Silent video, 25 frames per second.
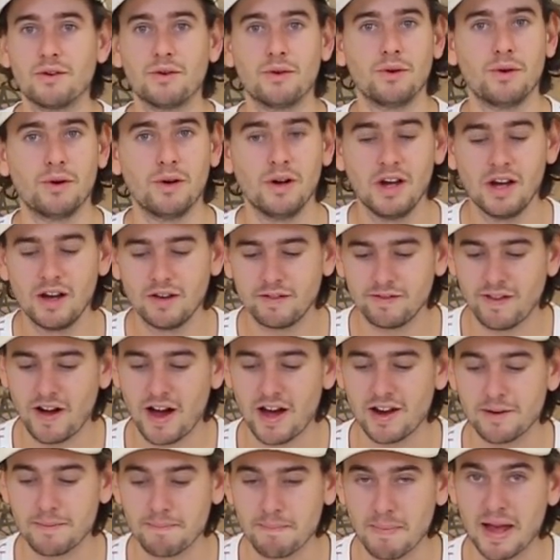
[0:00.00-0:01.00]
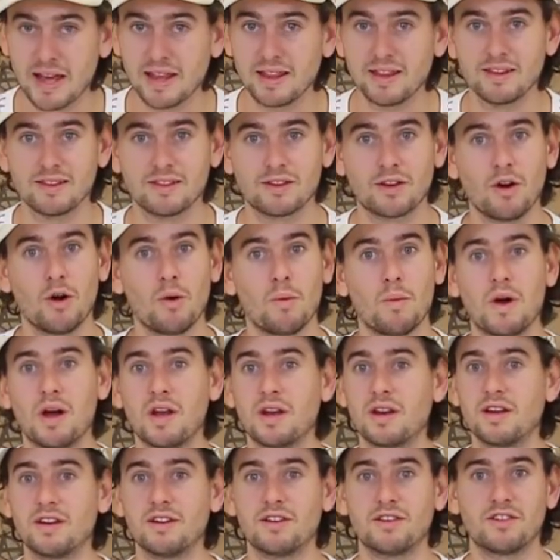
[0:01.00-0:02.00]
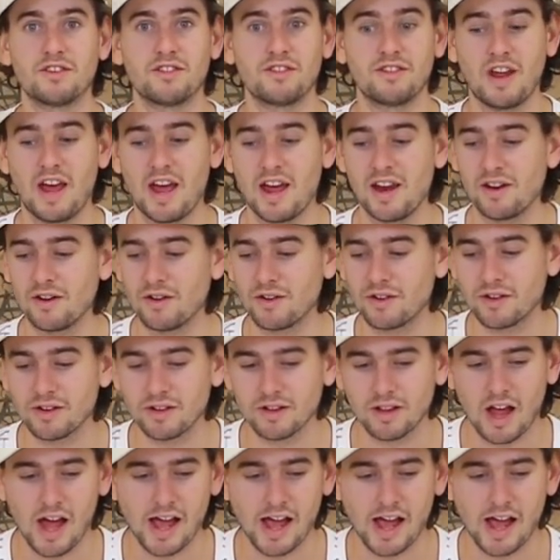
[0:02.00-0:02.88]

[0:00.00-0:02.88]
or find a mate that's got one and just stand on it.